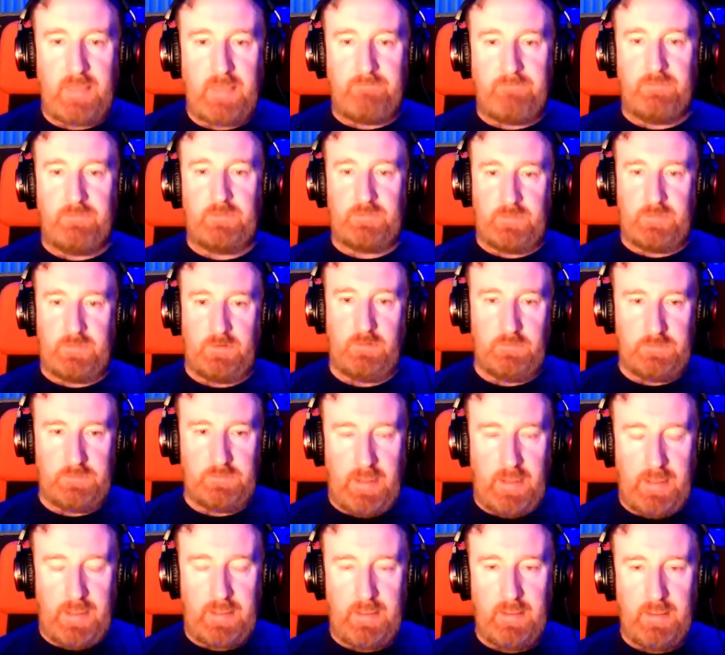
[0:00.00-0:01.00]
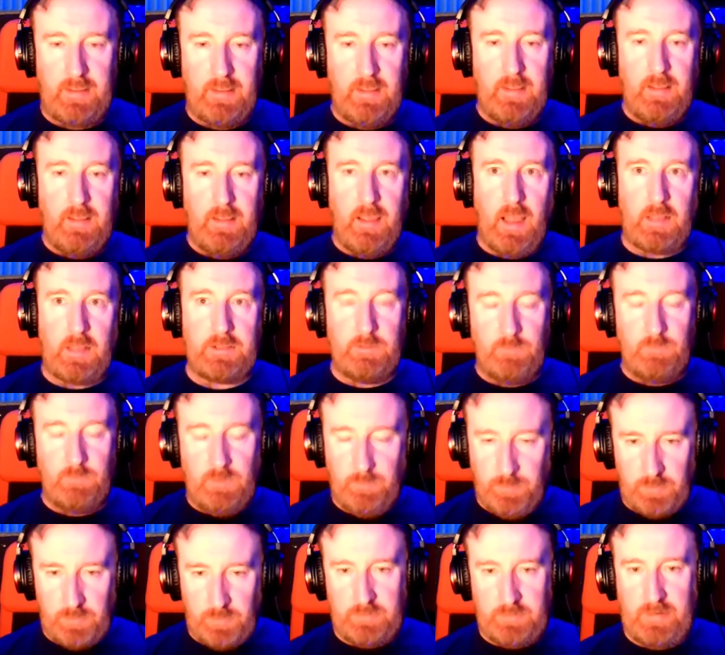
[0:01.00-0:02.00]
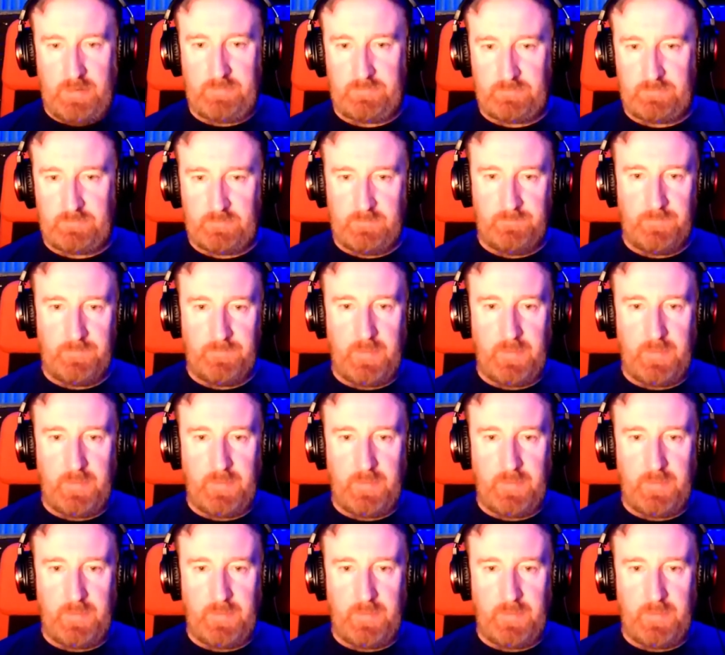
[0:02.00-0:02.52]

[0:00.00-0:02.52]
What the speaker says: every single day, and you will progress.